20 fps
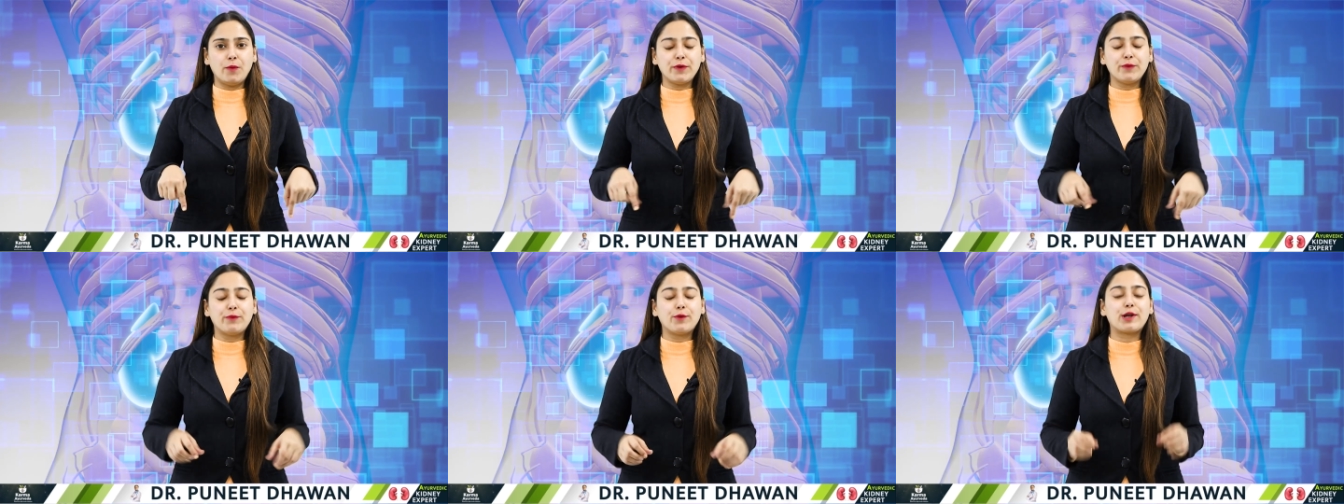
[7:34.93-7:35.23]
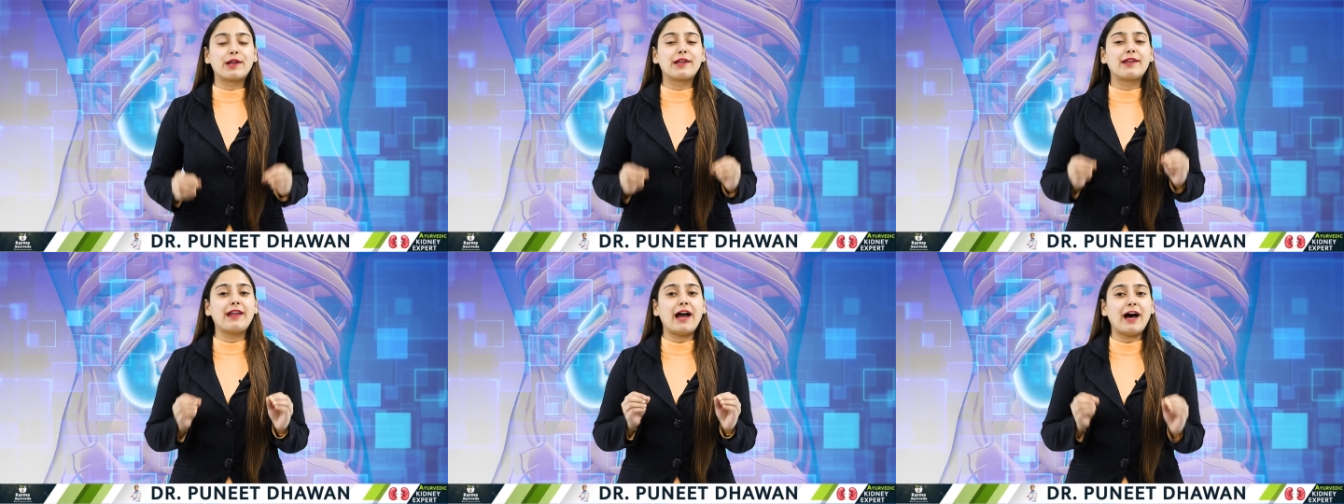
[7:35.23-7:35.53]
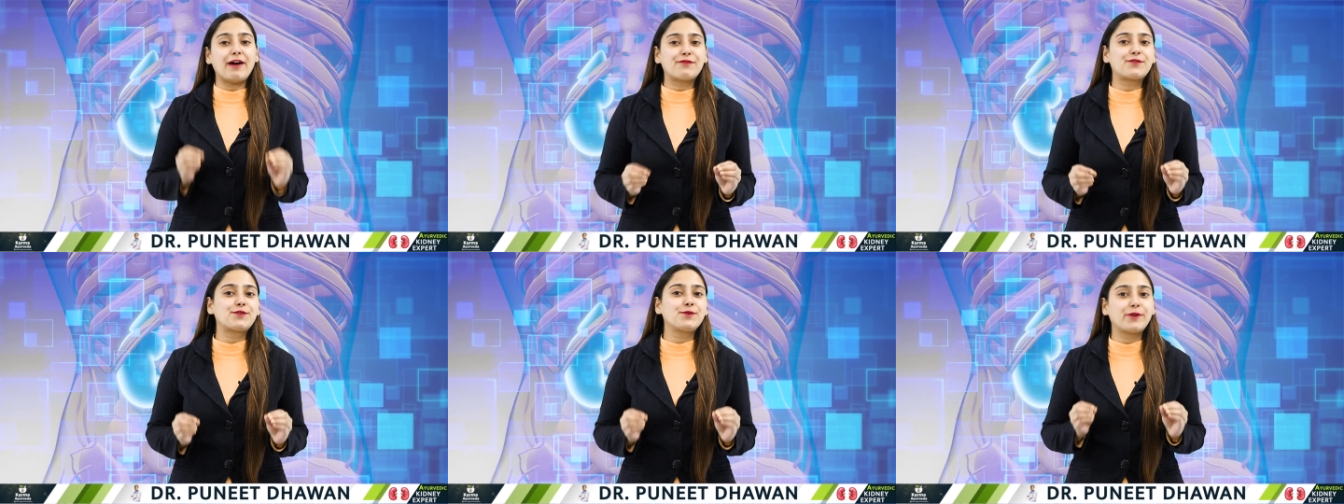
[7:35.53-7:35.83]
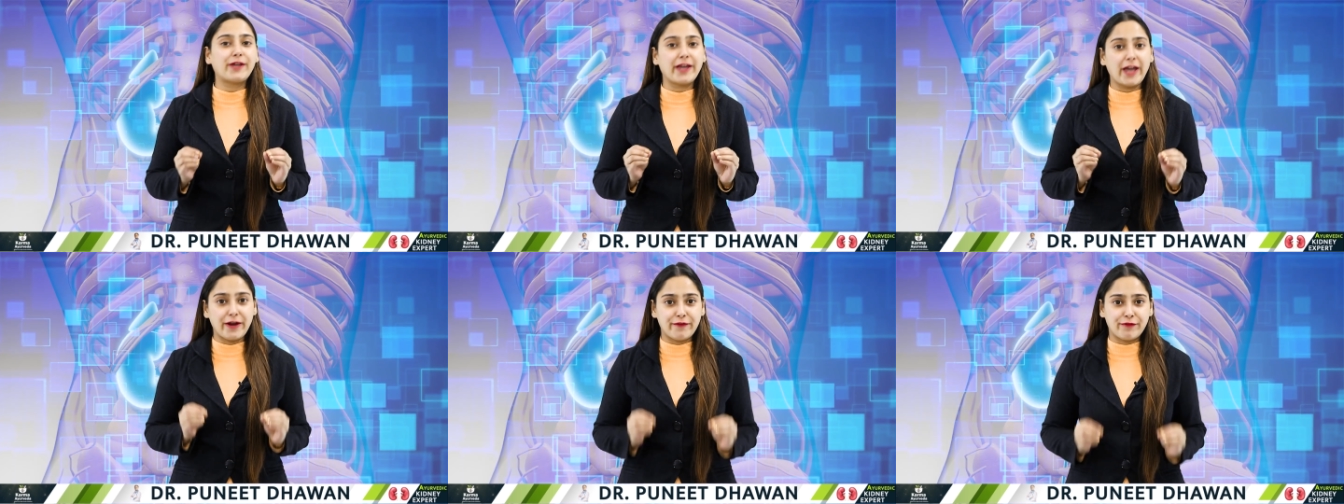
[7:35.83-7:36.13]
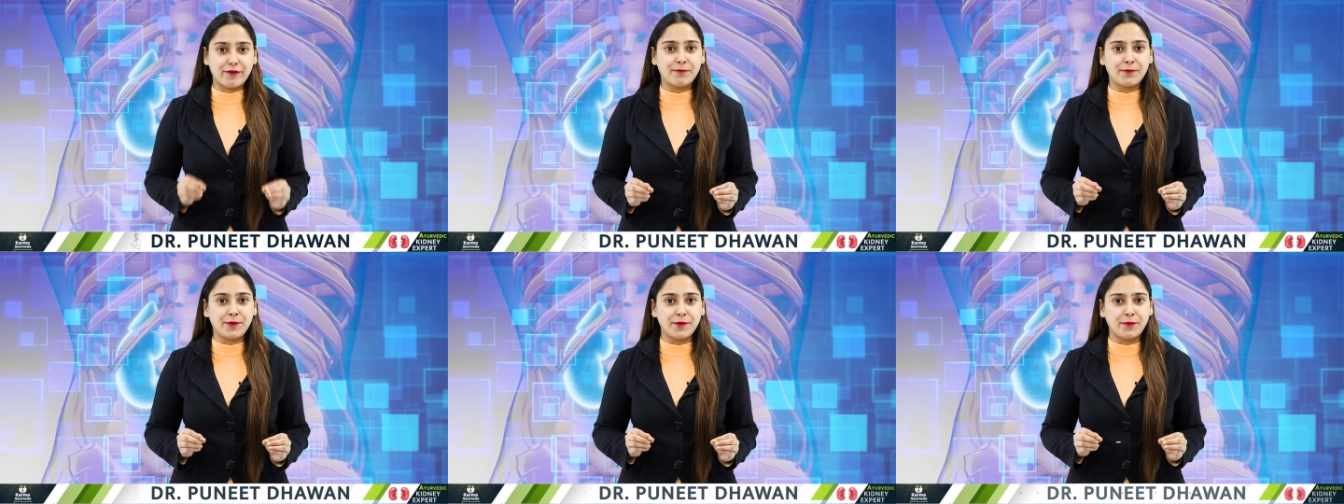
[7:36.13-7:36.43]
We would love to hear
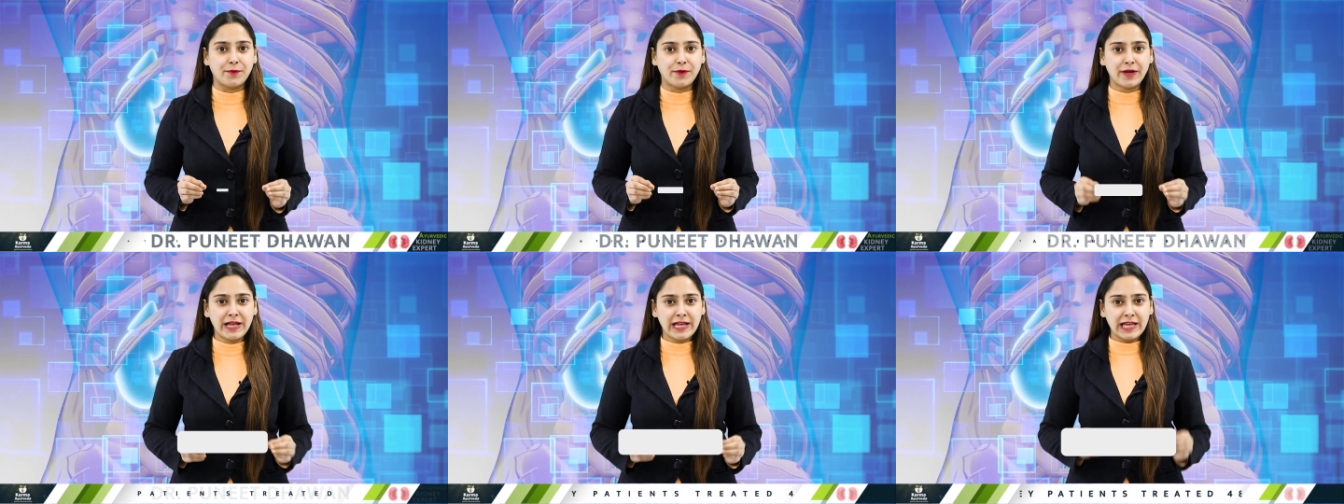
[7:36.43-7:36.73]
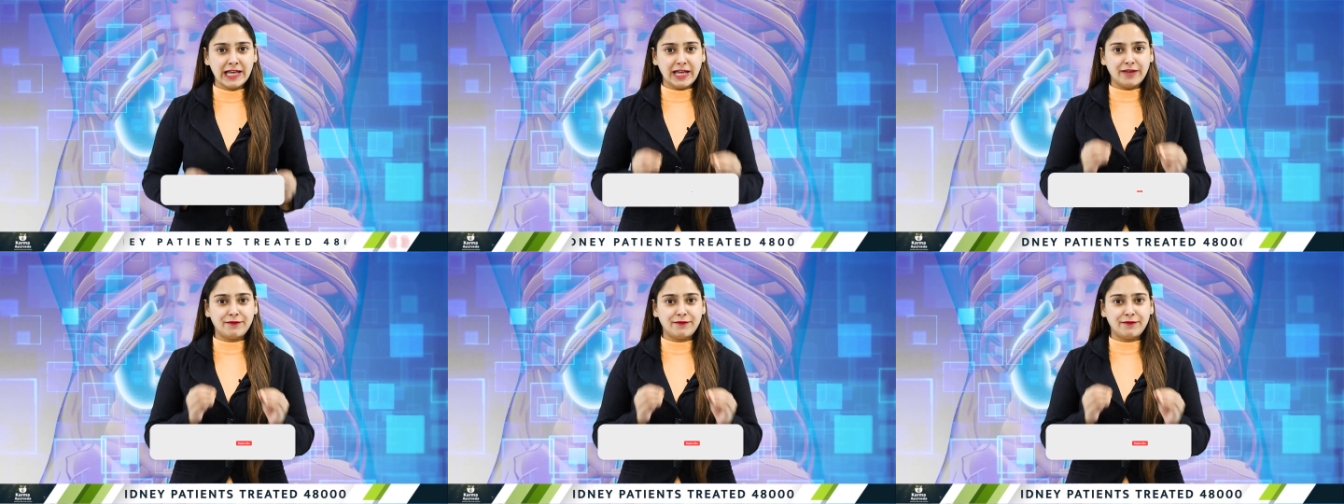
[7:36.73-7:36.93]
from you.